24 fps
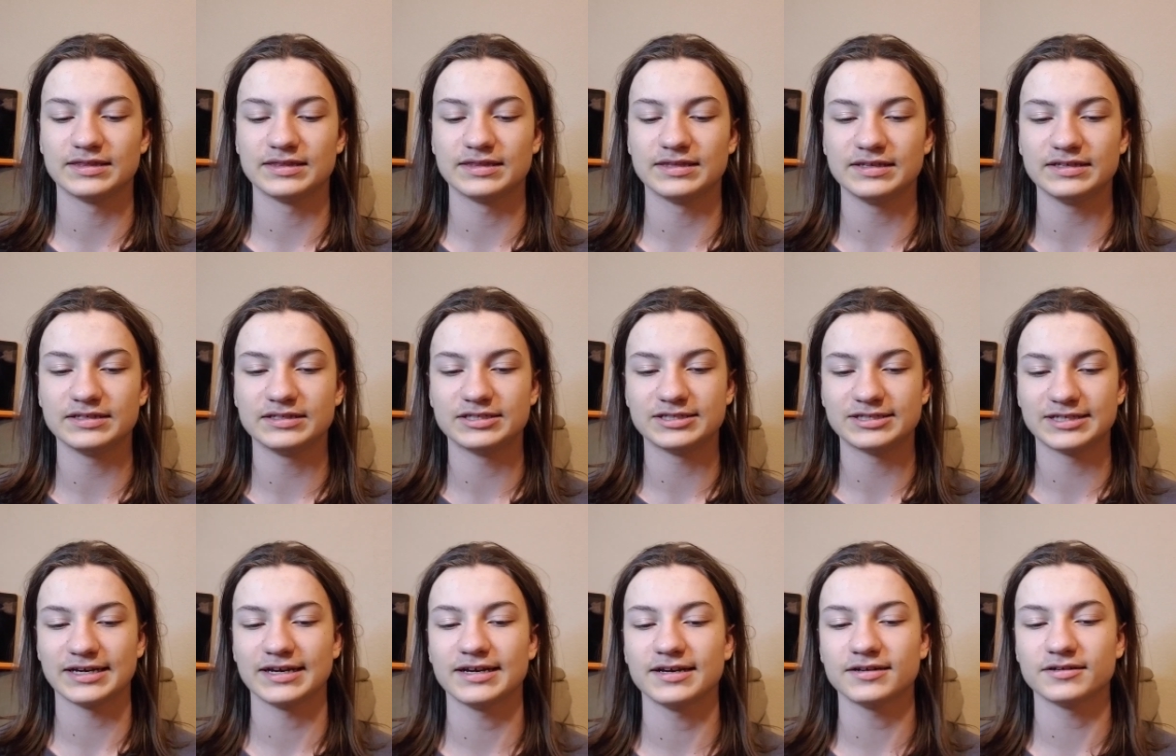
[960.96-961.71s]
the
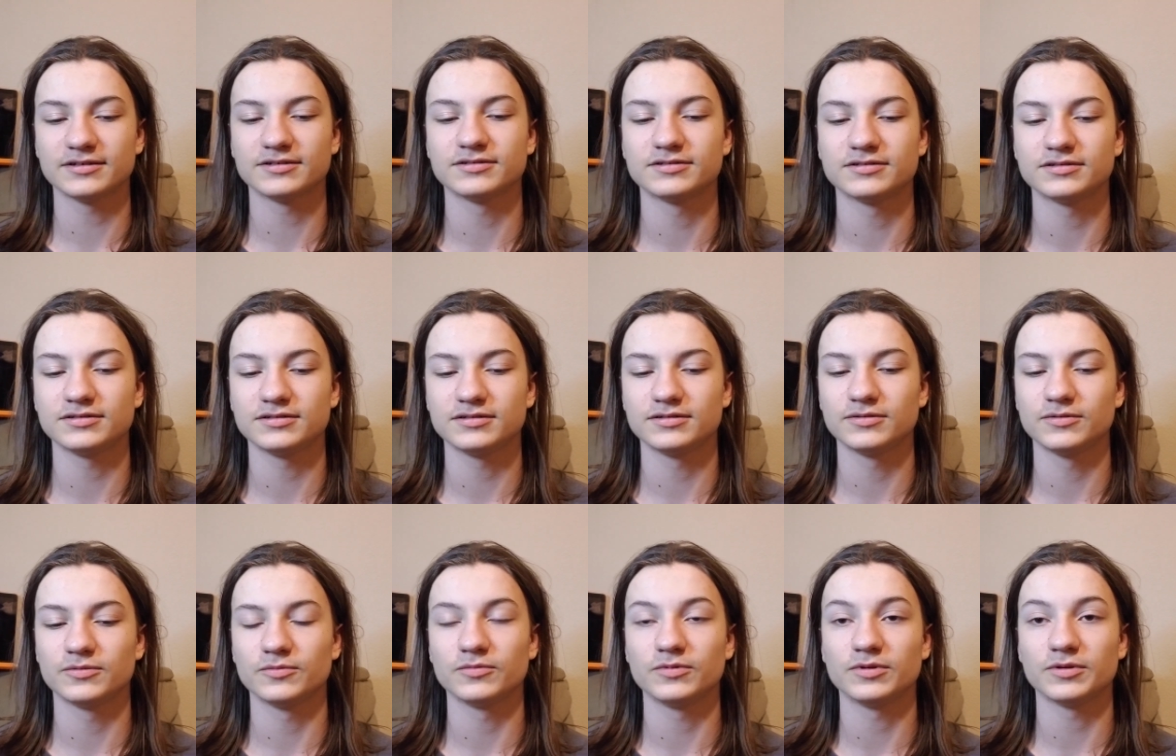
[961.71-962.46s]
channel
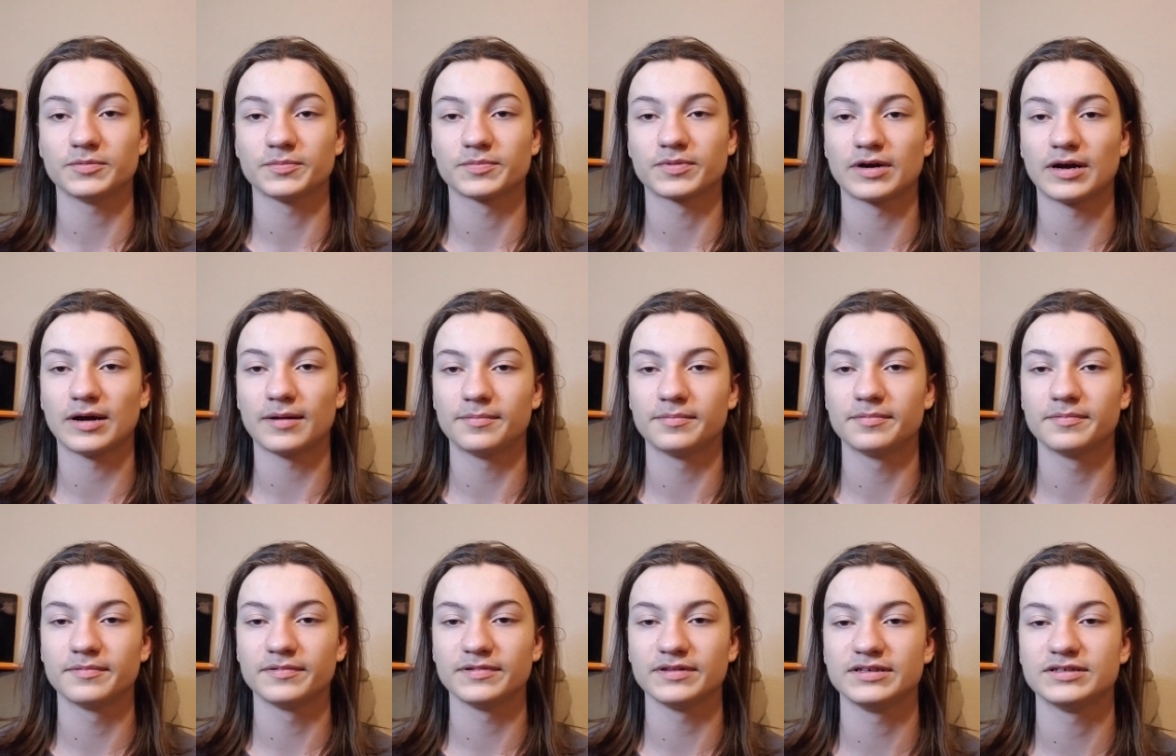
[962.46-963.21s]
will
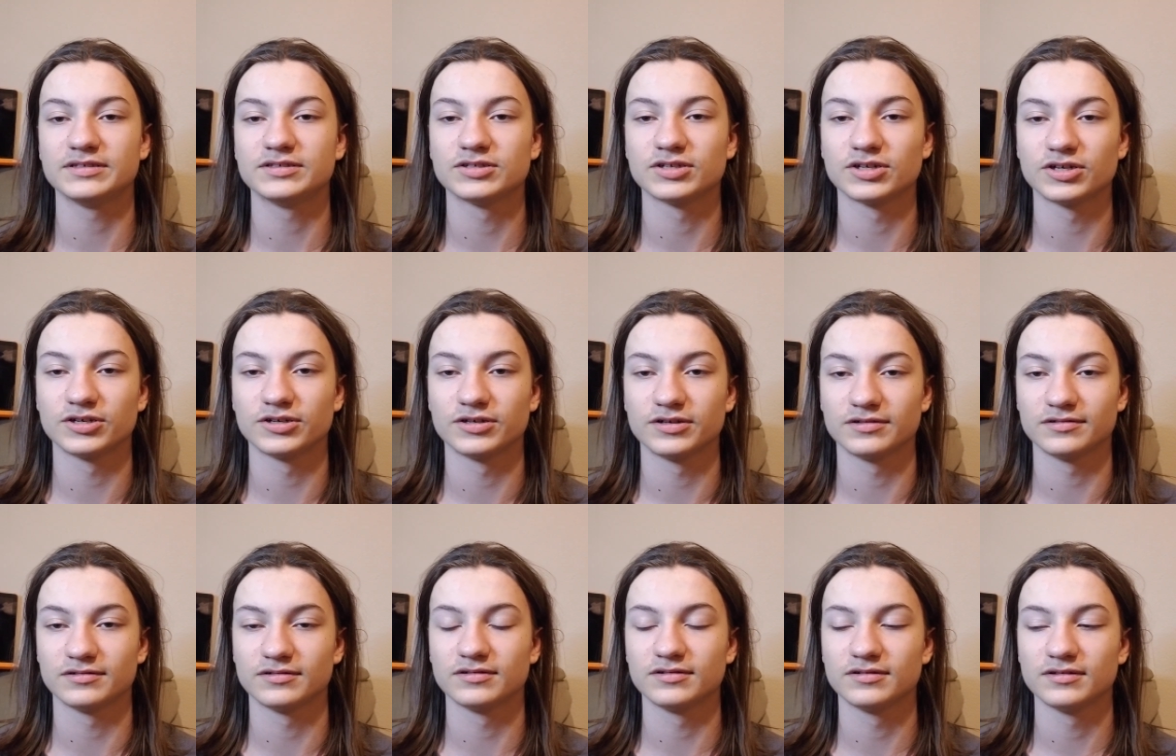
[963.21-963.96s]
probably
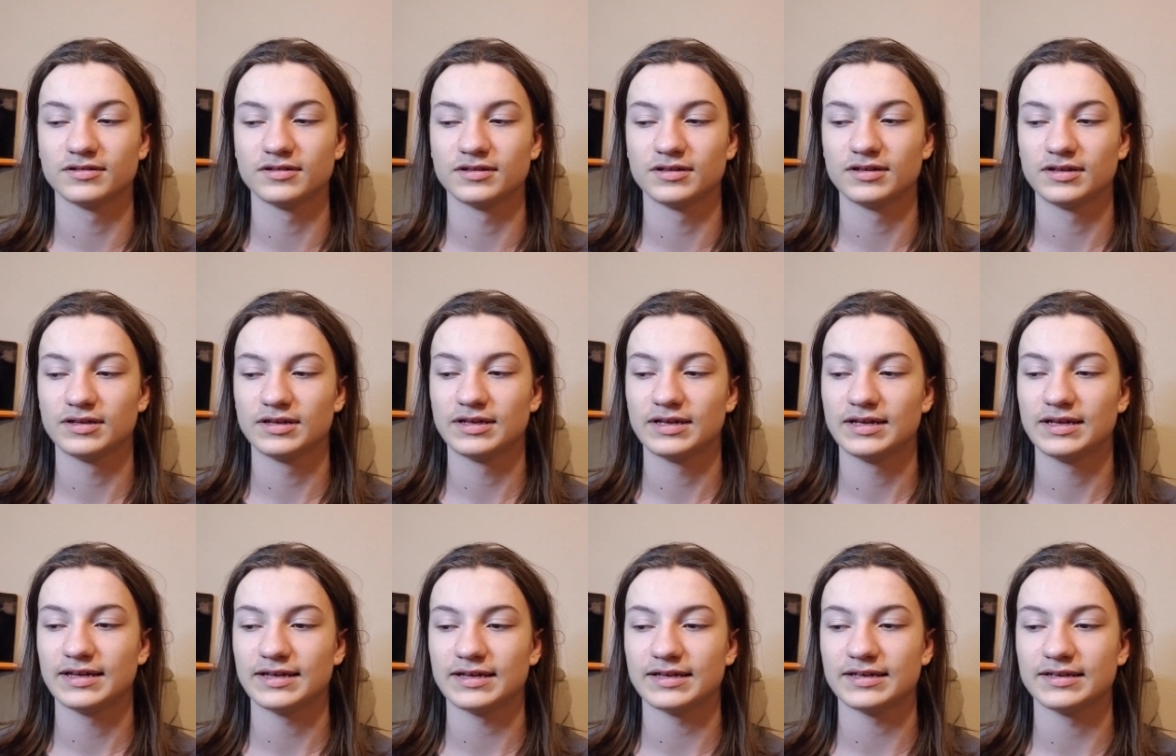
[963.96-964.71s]
turn
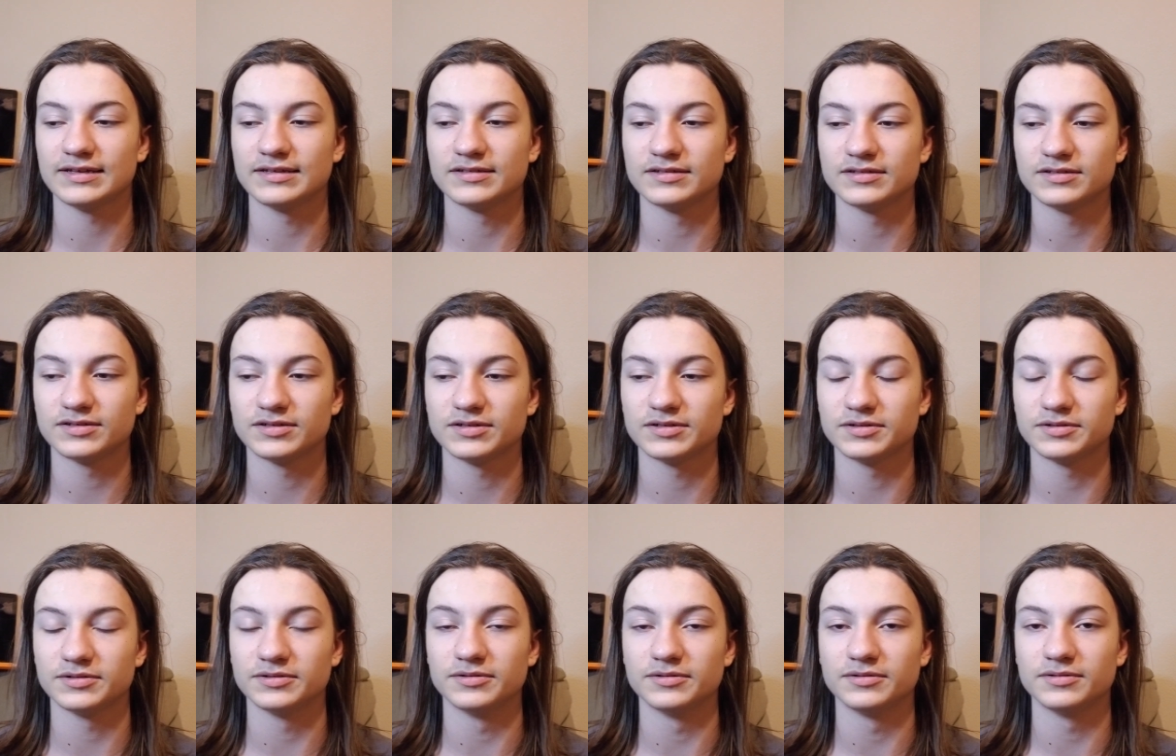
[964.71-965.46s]

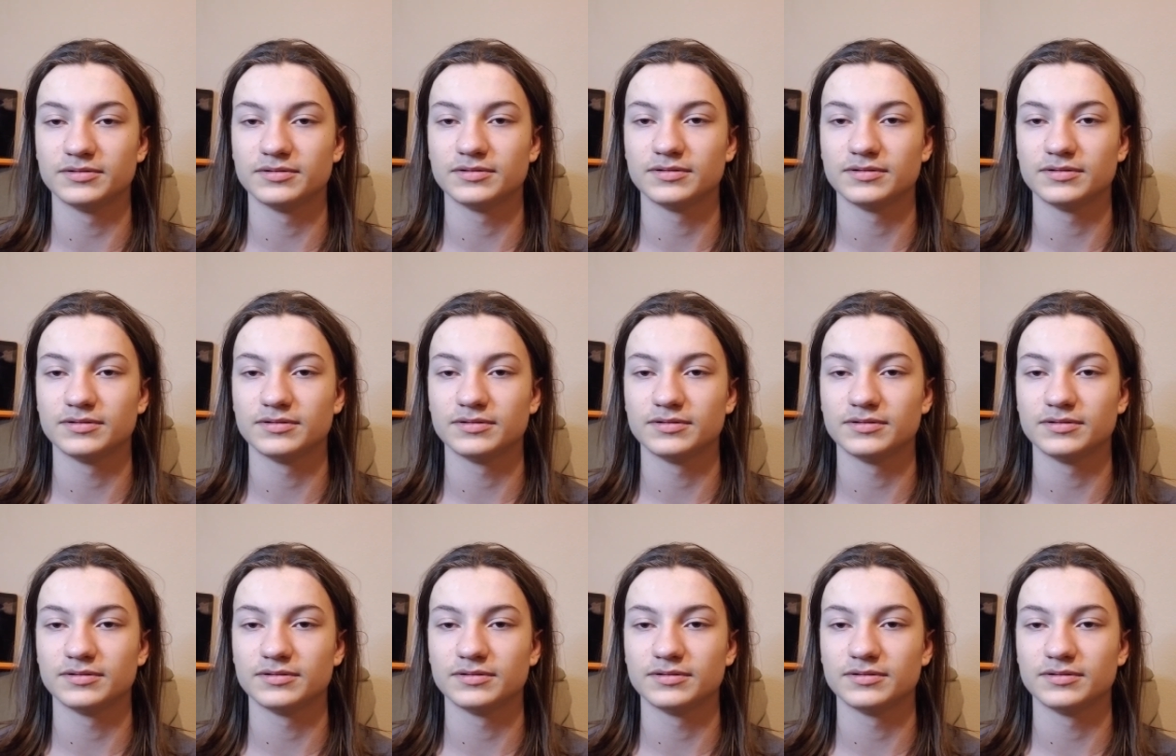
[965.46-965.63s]
into